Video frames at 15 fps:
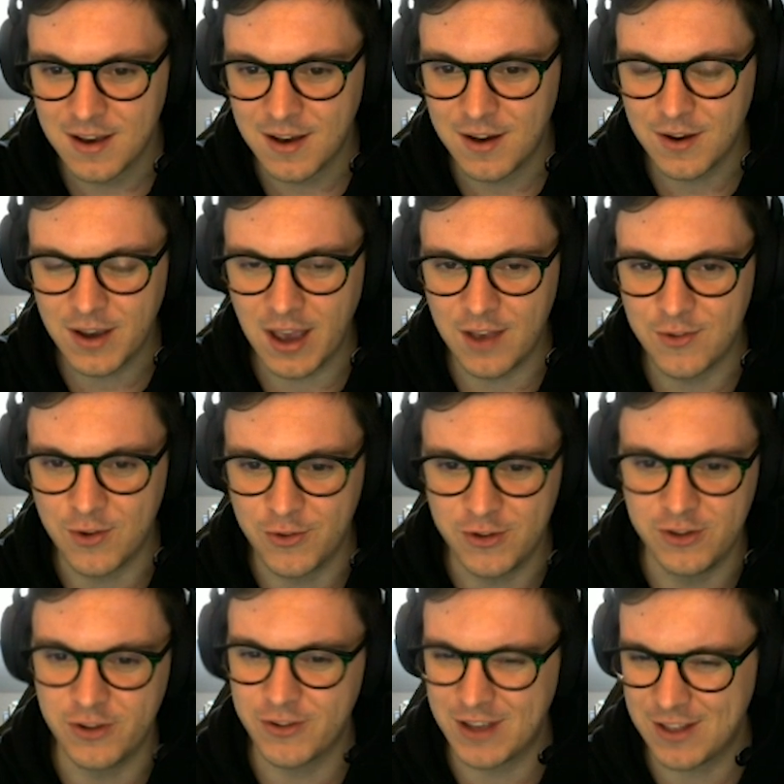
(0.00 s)
Okay, so she
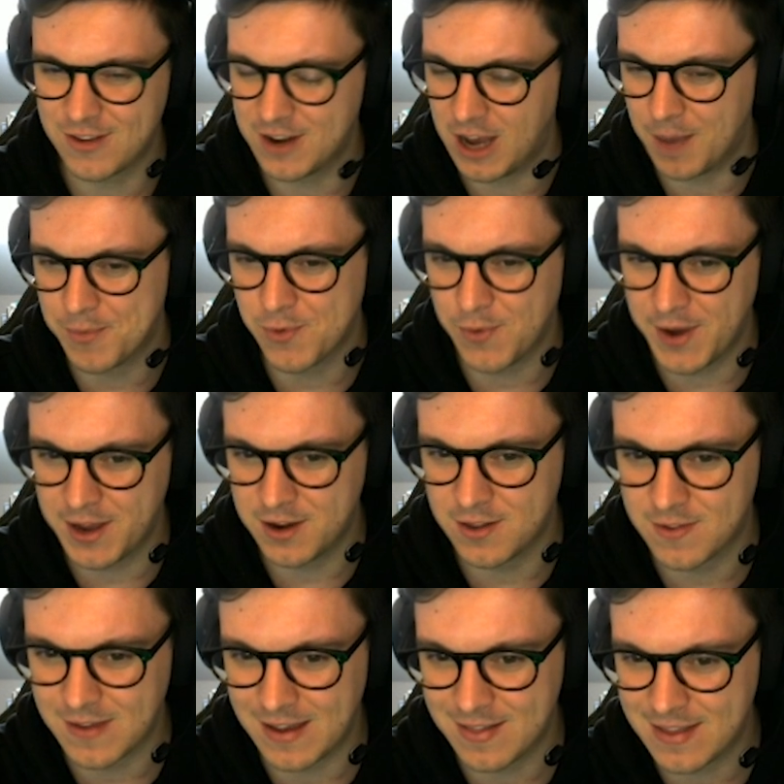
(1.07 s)
just gets an upgraded
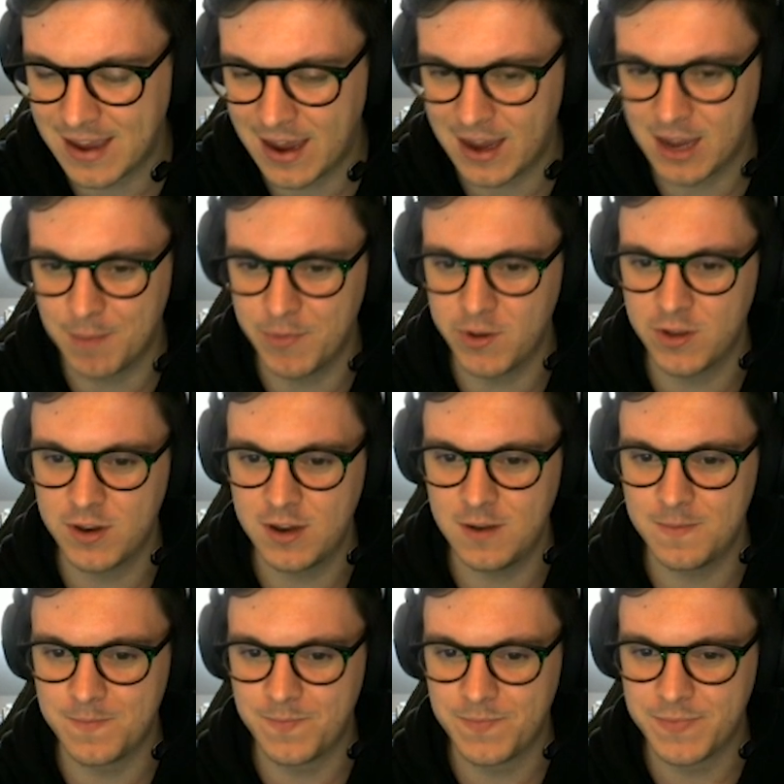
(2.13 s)
attack ability
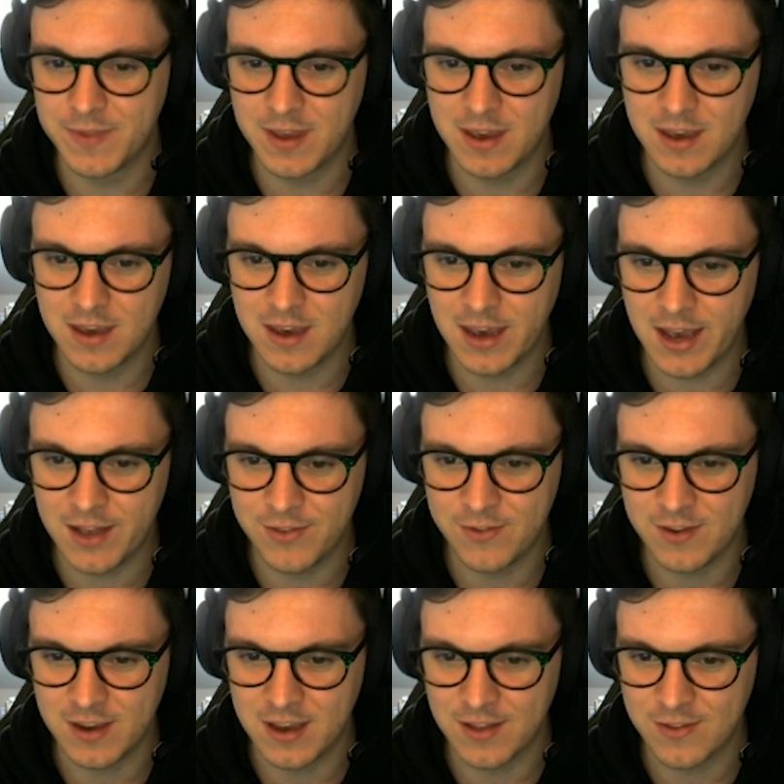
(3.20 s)
and
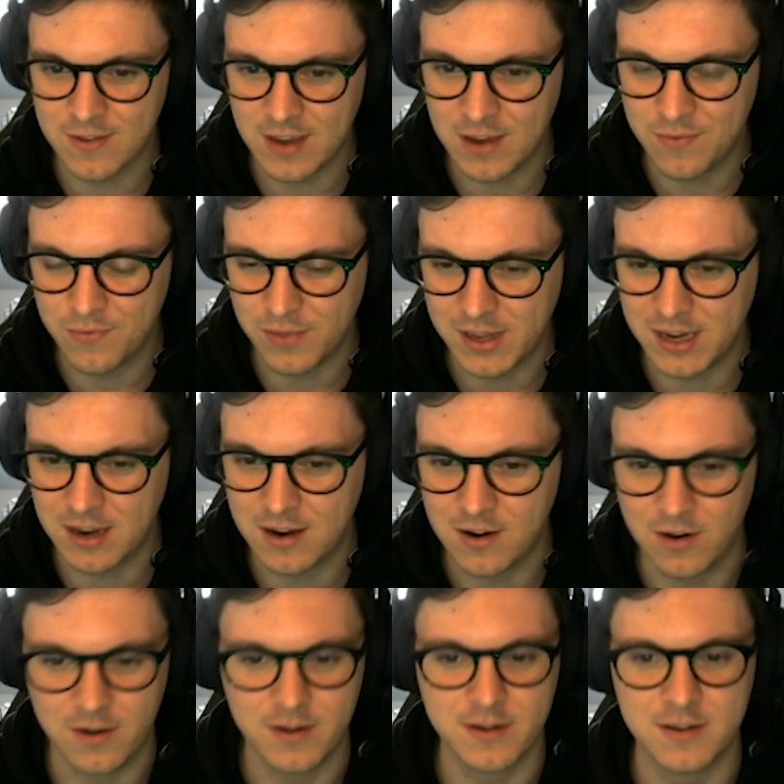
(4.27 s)
she gets a fleeting
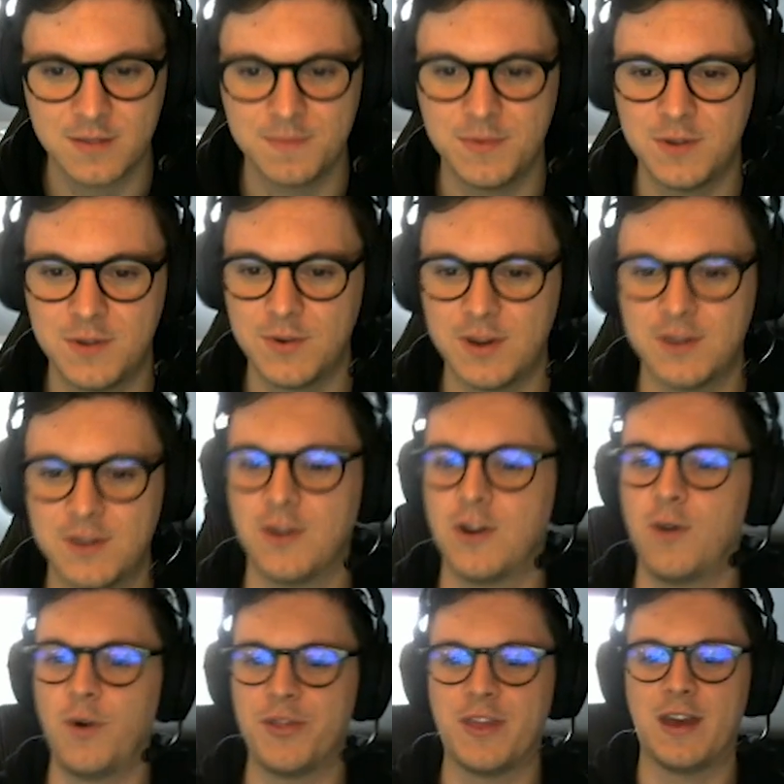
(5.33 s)
card, but we don't know
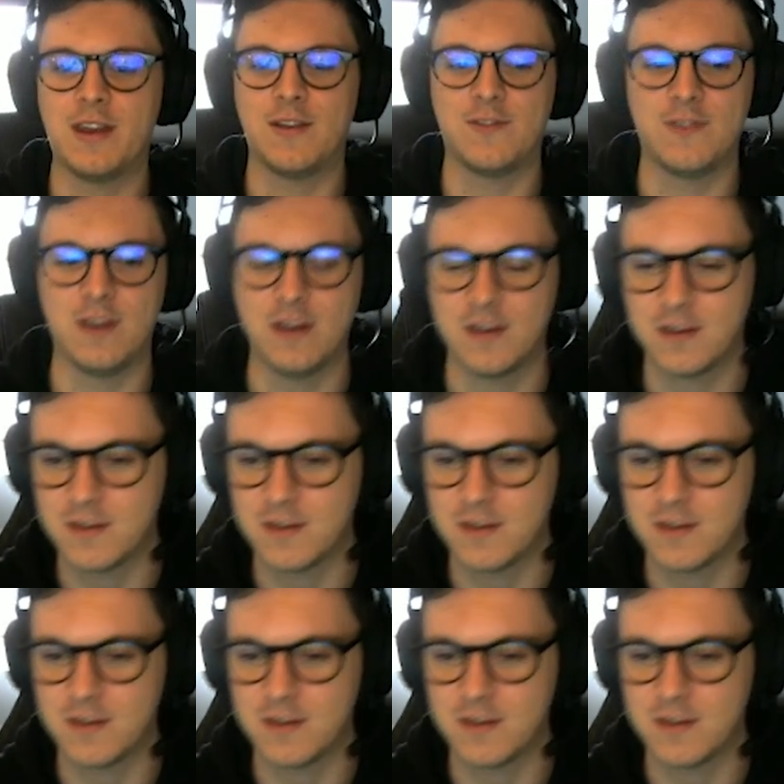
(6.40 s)
what that is yet.